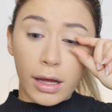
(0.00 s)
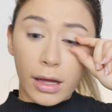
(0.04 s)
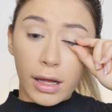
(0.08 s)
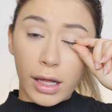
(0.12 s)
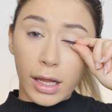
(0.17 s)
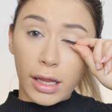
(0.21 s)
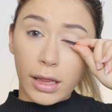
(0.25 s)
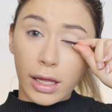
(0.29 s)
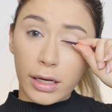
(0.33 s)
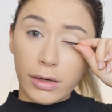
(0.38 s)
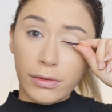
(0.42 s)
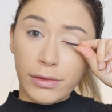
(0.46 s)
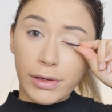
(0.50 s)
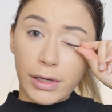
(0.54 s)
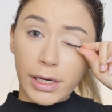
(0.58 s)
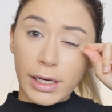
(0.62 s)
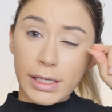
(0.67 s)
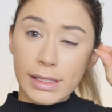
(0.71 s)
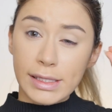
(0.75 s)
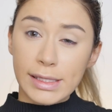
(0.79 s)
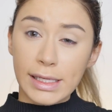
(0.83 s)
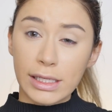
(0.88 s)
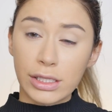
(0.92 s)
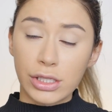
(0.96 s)
A lot of you
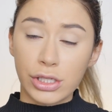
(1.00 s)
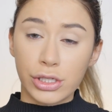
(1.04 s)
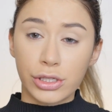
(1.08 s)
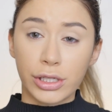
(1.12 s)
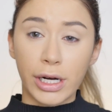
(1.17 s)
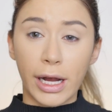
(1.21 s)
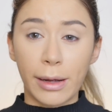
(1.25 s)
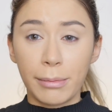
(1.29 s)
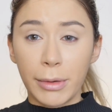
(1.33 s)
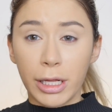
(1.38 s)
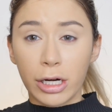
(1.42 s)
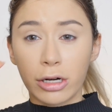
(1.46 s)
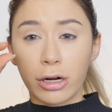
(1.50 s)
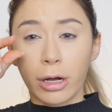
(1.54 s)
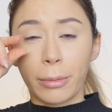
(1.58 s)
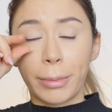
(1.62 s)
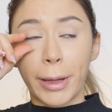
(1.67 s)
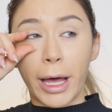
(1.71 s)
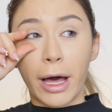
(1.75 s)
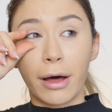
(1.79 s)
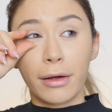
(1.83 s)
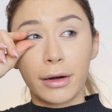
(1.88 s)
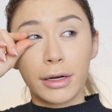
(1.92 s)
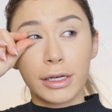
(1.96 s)
guys said to try mineral
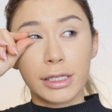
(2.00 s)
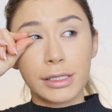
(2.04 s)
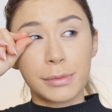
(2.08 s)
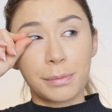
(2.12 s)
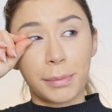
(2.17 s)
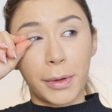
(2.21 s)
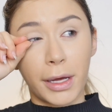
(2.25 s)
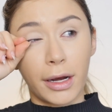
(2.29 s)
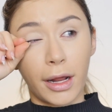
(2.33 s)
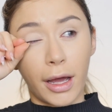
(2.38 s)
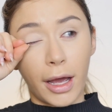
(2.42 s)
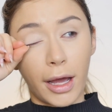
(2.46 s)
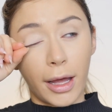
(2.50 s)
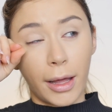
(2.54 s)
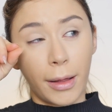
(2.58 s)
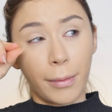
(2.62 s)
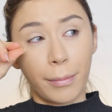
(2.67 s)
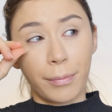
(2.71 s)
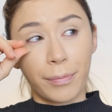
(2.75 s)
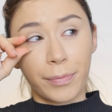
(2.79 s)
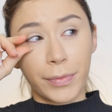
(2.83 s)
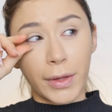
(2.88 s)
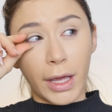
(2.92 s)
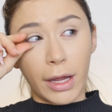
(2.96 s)
powders, but
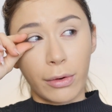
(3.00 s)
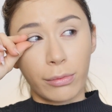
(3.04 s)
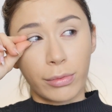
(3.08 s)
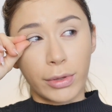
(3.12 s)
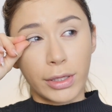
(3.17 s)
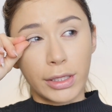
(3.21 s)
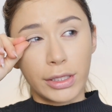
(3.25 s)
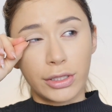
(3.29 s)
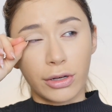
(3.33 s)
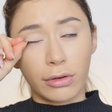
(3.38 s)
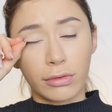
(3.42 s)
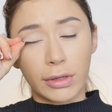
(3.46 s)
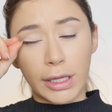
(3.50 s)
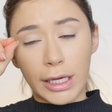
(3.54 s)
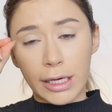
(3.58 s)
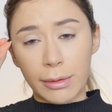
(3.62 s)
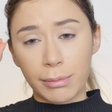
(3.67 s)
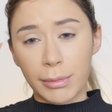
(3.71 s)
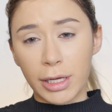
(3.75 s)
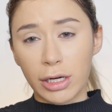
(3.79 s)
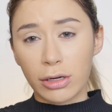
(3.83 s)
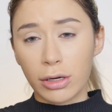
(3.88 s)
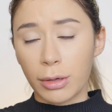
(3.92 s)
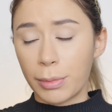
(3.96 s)
I really don't
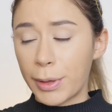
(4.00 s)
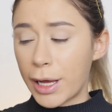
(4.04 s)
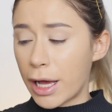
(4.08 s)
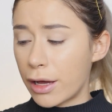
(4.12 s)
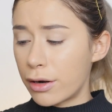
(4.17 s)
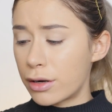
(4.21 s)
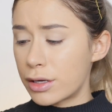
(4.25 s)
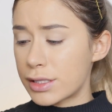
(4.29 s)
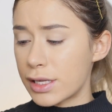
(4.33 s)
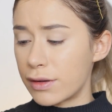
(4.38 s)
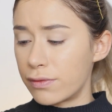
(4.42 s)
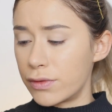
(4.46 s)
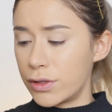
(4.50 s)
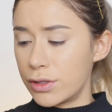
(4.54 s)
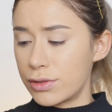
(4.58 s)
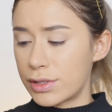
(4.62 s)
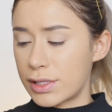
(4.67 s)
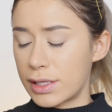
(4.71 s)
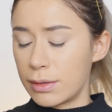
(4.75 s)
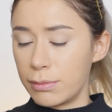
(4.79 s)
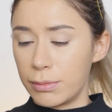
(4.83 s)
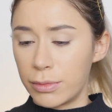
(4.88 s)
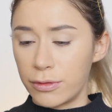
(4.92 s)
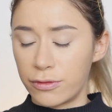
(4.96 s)
like mineral powders. I've
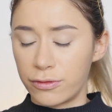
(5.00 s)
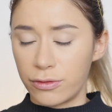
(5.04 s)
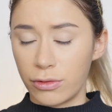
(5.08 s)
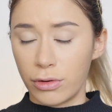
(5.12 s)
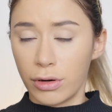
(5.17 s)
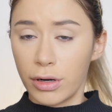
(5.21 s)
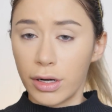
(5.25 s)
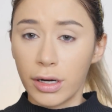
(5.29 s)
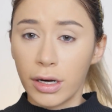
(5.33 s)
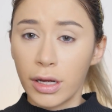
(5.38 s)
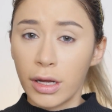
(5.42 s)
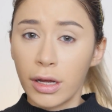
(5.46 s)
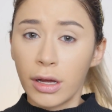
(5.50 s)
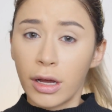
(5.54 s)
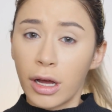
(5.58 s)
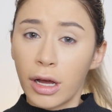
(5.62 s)
used them before